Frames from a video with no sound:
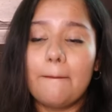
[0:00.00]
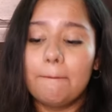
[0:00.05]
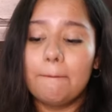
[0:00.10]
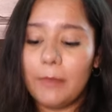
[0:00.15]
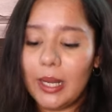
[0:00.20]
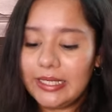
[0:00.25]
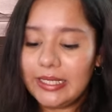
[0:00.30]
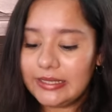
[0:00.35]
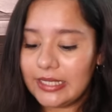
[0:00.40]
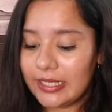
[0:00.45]

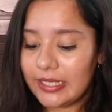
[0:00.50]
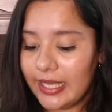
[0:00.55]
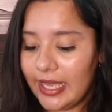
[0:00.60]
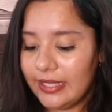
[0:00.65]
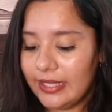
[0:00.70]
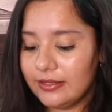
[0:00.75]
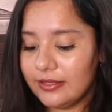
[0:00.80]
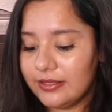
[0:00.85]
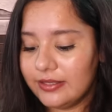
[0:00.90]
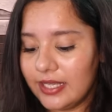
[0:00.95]
But
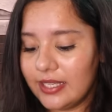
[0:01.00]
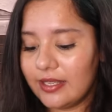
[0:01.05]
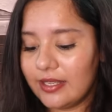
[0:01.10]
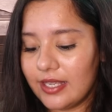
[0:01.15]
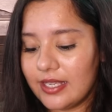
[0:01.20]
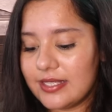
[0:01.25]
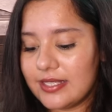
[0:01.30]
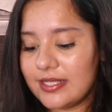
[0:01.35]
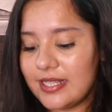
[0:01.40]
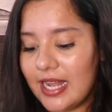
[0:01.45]
again, the thing
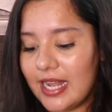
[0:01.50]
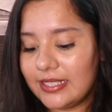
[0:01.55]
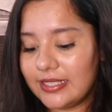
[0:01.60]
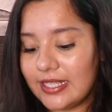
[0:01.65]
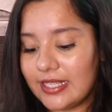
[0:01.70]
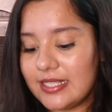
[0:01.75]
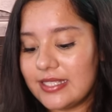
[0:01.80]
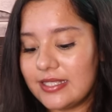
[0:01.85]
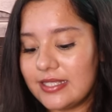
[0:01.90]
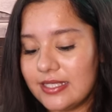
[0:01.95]
is that,
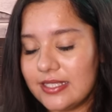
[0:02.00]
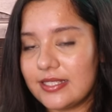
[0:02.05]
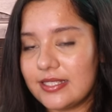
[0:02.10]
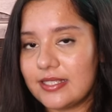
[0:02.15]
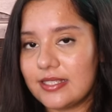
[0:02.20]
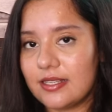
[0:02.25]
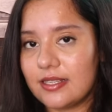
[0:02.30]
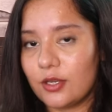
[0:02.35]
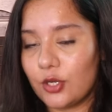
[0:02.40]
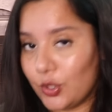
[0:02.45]
is
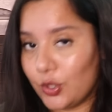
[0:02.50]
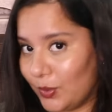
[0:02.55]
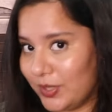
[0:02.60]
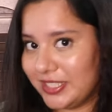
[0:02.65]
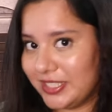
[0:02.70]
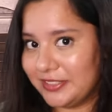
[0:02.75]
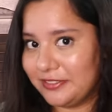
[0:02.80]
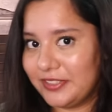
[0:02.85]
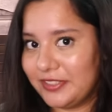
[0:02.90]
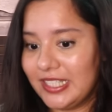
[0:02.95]
this
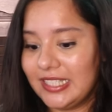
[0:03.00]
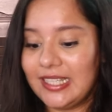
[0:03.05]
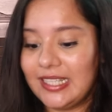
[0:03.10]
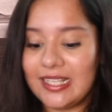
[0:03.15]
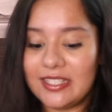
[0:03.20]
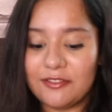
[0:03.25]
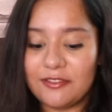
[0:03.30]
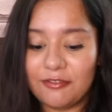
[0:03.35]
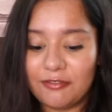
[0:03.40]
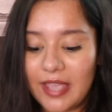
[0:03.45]
cruelty free?
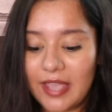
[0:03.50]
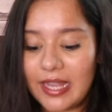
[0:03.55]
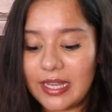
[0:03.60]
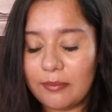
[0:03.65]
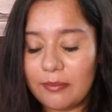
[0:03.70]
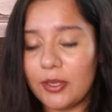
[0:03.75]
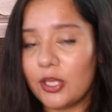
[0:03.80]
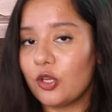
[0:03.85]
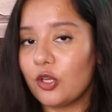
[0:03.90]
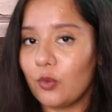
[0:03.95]
That's a
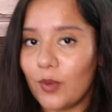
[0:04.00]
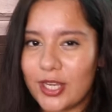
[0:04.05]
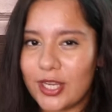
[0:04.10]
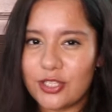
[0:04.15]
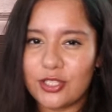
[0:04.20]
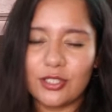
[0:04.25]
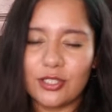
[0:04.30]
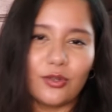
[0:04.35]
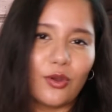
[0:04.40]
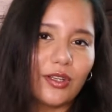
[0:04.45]
very big
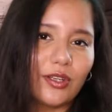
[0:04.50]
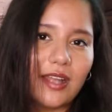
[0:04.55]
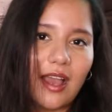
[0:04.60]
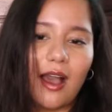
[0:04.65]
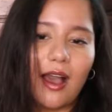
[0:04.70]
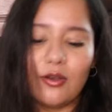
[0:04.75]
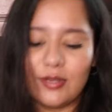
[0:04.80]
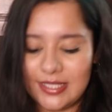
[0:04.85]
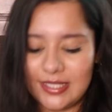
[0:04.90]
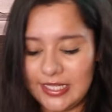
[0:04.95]
question on
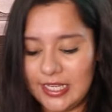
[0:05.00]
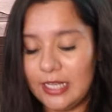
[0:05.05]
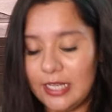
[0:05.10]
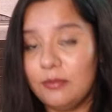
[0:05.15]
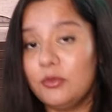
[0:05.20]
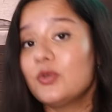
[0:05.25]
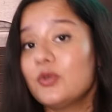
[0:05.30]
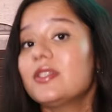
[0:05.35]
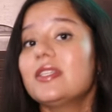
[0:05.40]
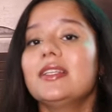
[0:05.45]
how snail
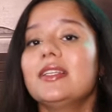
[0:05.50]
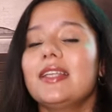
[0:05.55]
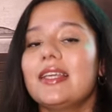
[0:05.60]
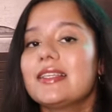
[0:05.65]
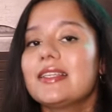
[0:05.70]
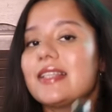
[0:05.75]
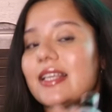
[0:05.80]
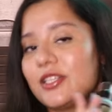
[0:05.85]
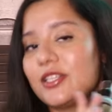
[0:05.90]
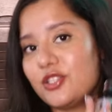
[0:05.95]
mucin
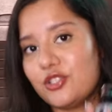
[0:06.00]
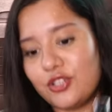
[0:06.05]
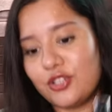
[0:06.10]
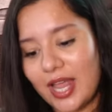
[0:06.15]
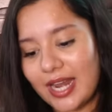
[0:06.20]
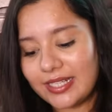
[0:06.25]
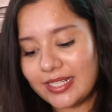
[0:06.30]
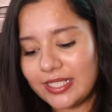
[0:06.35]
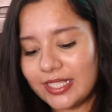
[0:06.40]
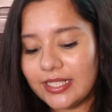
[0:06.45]
is
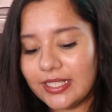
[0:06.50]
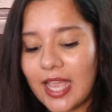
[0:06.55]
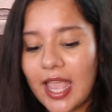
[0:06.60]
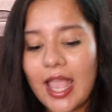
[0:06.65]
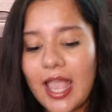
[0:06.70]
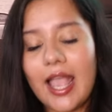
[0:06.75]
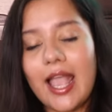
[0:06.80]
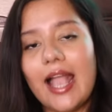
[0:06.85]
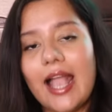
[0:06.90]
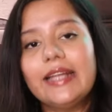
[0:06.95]
extracted,
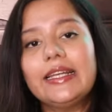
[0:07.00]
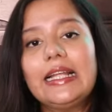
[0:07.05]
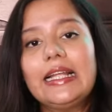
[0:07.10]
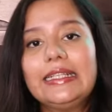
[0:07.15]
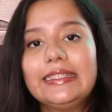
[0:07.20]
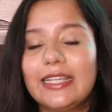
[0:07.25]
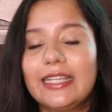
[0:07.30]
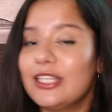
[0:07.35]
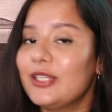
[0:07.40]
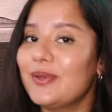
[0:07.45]
and
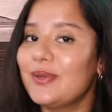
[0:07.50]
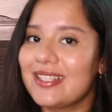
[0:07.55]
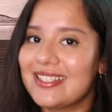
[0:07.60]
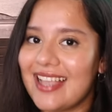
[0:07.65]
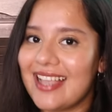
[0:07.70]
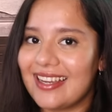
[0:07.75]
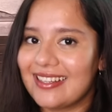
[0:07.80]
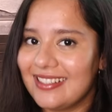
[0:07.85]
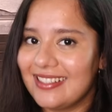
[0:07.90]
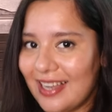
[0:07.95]
I'll tell you
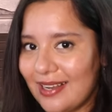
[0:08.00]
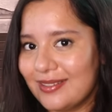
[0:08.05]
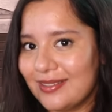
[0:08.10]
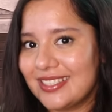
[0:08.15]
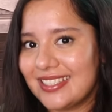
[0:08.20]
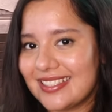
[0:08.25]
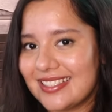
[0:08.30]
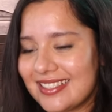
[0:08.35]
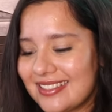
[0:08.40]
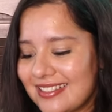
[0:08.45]
exactly how
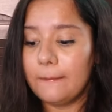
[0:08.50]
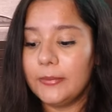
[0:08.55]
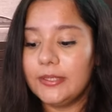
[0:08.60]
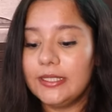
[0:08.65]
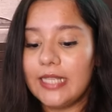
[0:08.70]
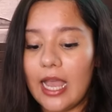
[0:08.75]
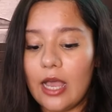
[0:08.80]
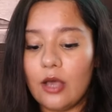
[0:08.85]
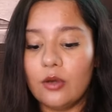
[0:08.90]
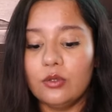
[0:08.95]
it is.
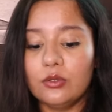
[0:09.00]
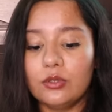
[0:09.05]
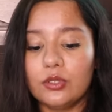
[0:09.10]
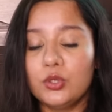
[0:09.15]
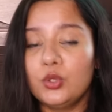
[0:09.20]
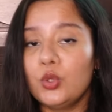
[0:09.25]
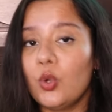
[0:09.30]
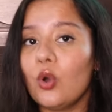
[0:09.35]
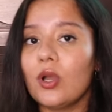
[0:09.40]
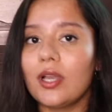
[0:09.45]
Now,
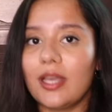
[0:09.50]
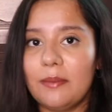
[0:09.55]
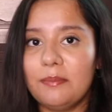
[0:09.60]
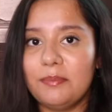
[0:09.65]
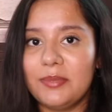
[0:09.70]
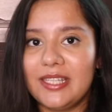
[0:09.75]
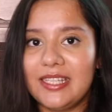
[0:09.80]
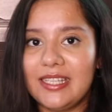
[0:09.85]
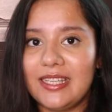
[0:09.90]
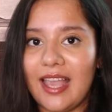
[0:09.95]
no
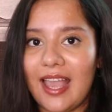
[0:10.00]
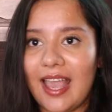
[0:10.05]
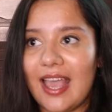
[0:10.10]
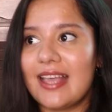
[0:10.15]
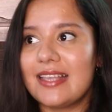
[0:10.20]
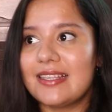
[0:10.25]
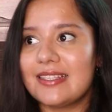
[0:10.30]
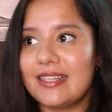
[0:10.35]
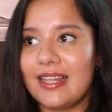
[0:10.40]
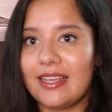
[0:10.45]
company
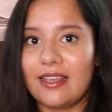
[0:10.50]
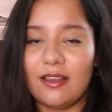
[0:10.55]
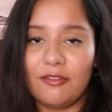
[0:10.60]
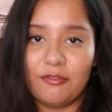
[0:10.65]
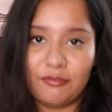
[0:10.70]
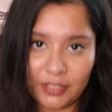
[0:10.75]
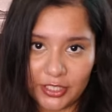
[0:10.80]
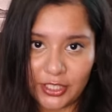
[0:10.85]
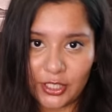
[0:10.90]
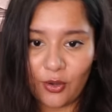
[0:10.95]
has like a
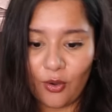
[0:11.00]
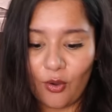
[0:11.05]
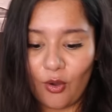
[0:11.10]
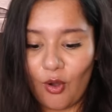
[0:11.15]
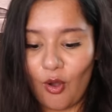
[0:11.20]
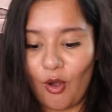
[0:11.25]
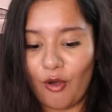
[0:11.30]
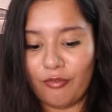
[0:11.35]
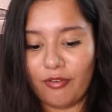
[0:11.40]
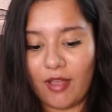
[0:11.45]

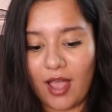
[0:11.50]
video of